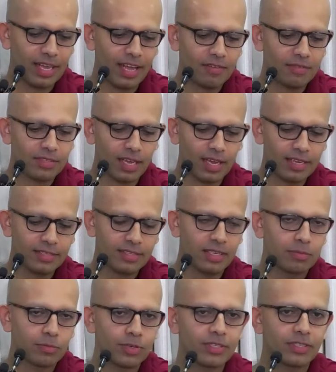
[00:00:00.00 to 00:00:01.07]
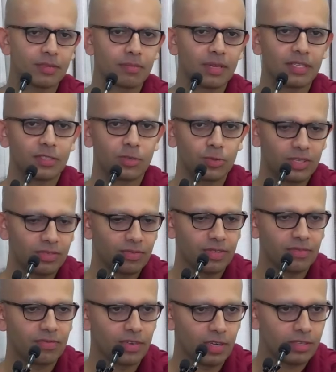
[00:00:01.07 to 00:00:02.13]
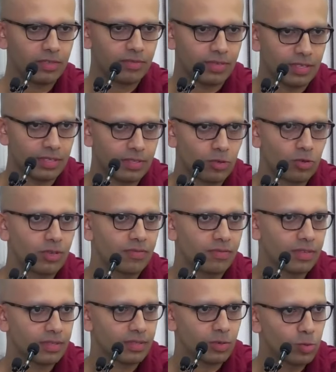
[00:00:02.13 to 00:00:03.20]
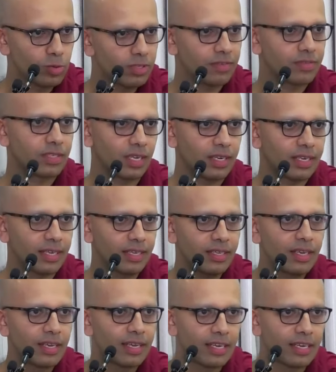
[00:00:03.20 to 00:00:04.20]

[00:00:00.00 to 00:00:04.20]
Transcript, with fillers: have science and Buddhism as two different philosophies, two different schools of study,